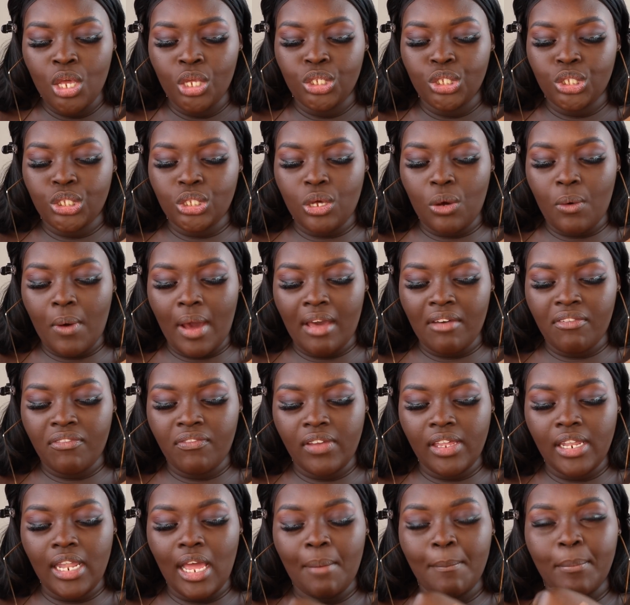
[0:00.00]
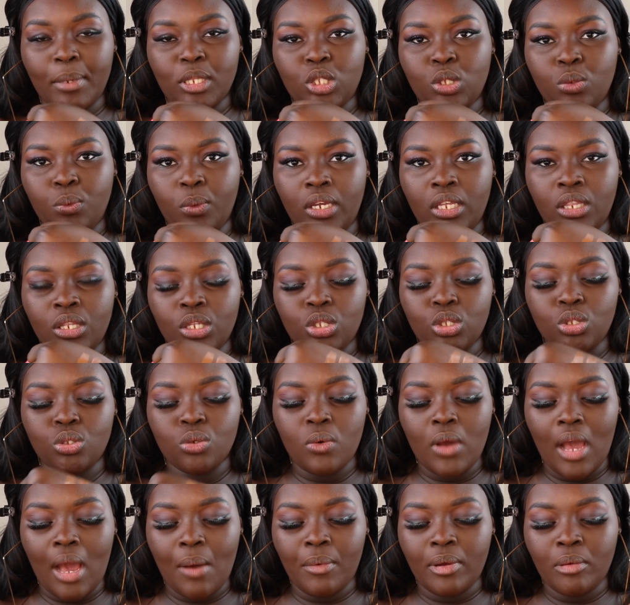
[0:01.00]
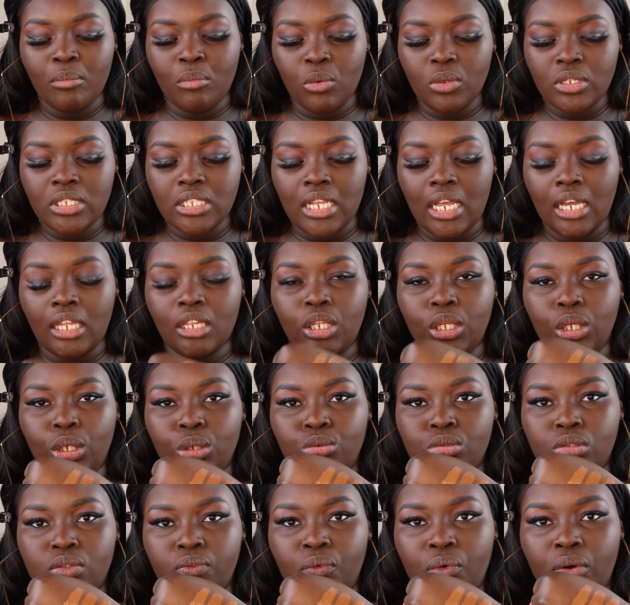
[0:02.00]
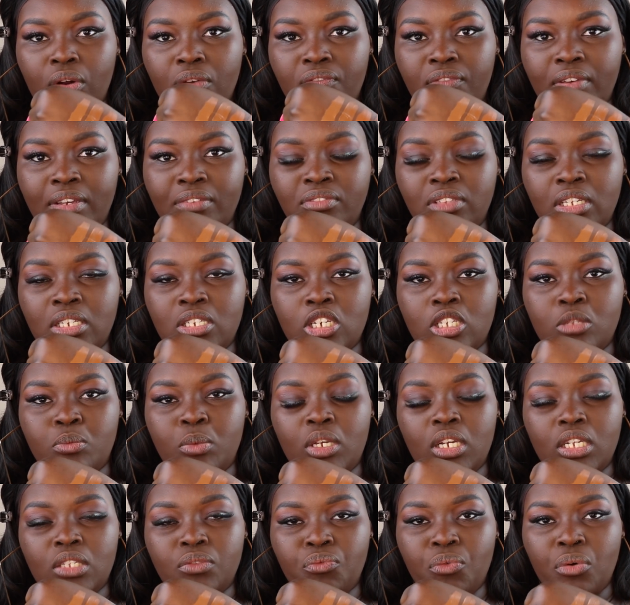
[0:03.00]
So I feel like between the two, I would most likely use 450, just because